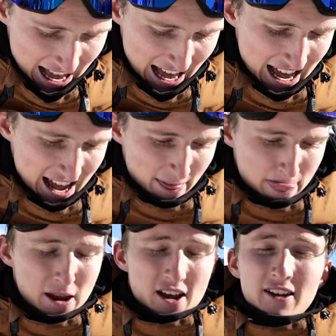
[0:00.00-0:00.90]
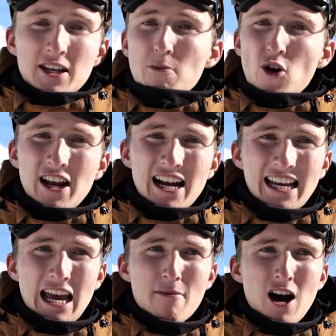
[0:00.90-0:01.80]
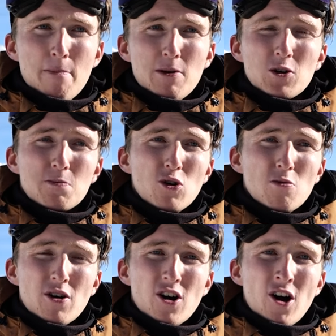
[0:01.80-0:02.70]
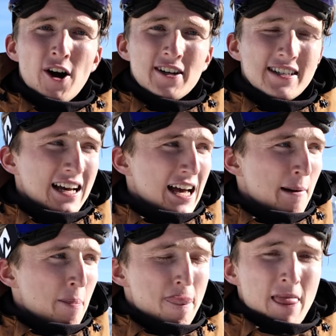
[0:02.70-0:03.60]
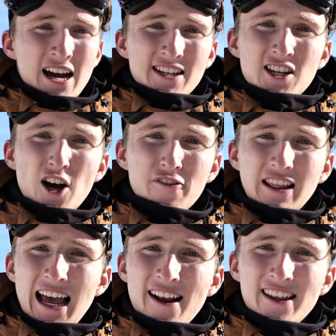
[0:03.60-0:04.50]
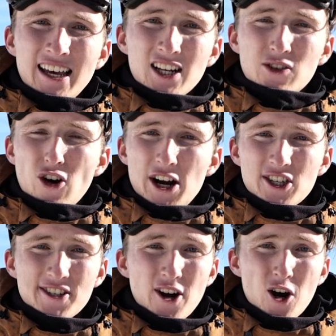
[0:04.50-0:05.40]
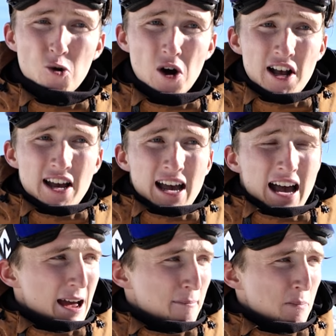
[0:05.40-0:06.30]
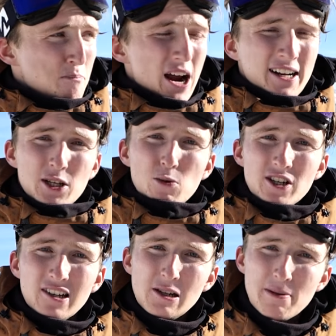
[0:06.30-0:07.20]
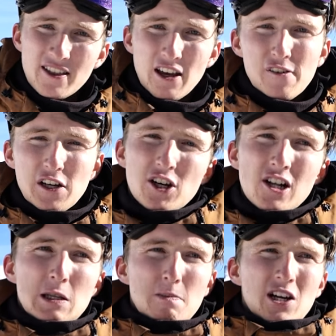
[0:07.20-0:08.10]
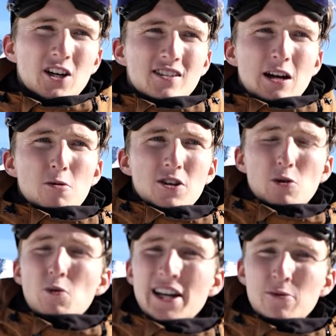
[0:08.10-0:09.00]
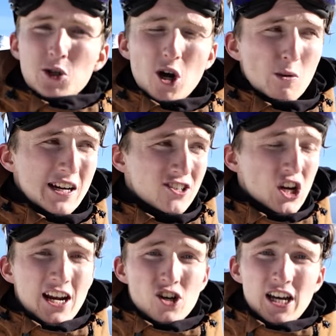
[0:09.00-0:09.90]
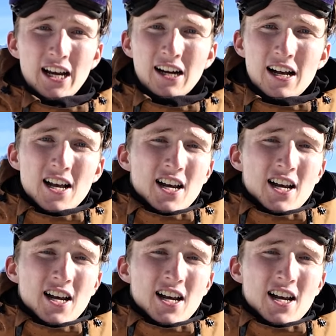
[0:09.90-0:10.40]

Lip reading: And this morning I came up, it was bluebird, nice soft landings, fresh snow. In practice was a little bit difficult because the wind was always changing.